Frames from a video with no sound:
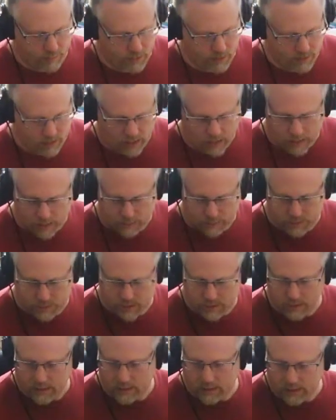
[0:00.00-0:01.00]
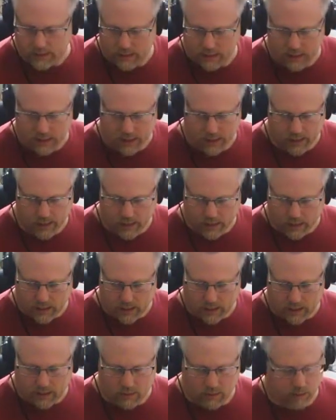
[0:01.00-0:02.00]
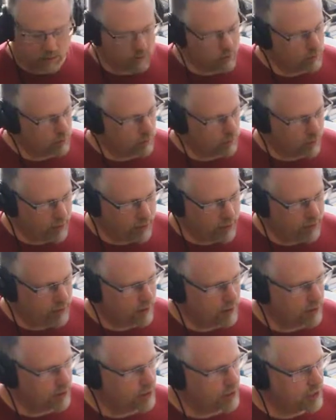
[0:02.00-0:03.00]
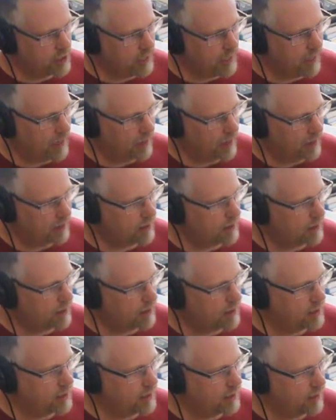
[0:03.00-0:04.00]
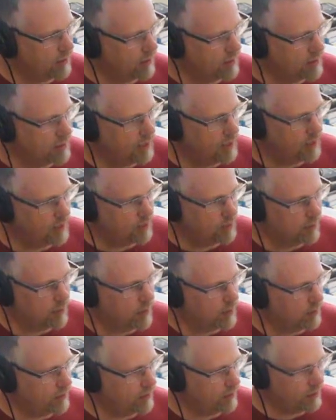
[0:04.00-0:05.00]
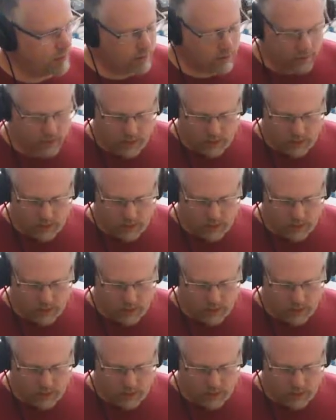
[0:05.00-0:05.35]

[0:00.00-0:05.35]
adopted the Radio Shack TRS-80 Model